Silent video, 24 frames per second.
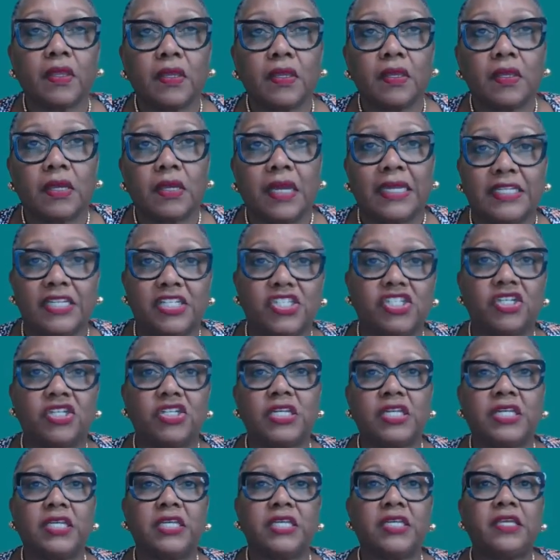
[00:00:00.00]

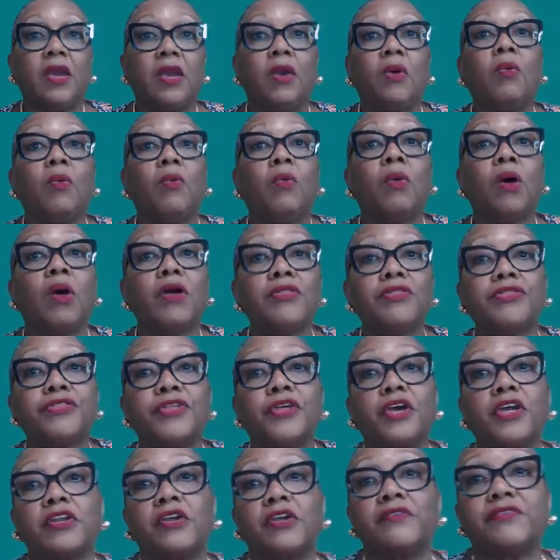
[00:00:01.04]
Additionally,
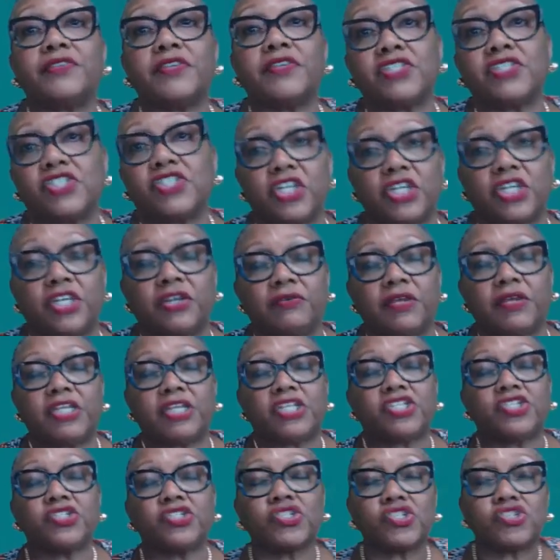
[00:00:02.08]
1/3 of this
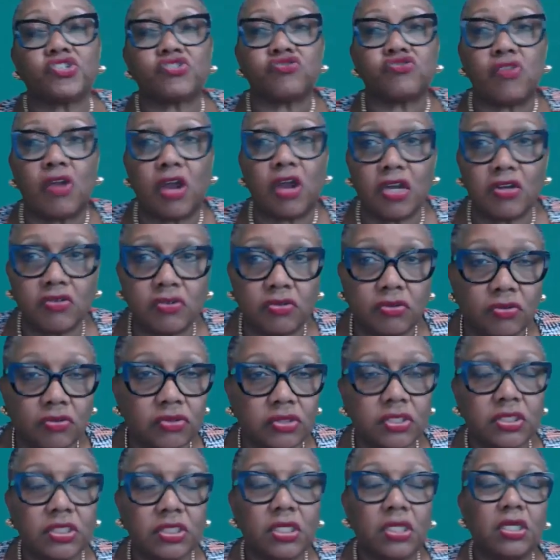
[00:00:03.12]
generation
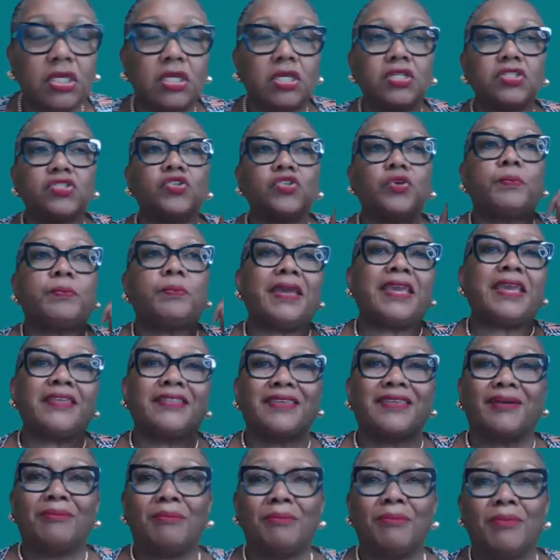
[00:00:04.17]
struggles to pay
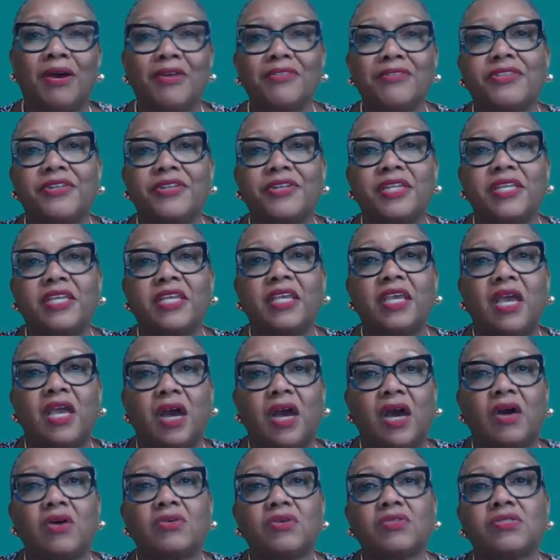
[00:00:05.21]
their monthly
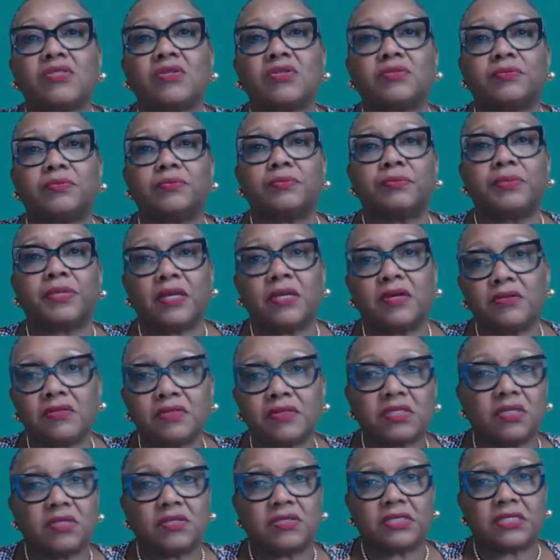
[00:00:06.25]
household
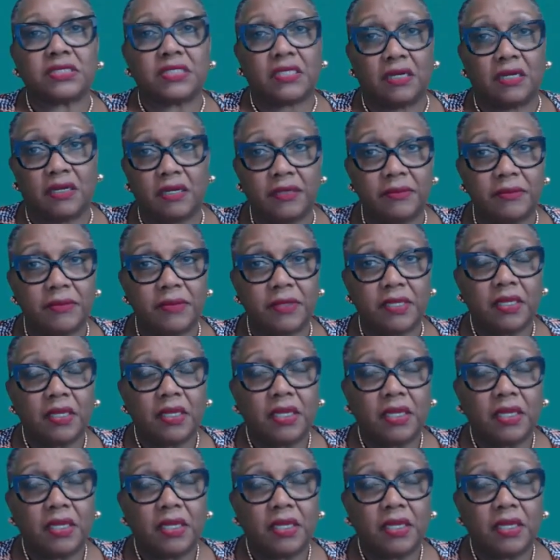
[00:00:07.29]
bills on time,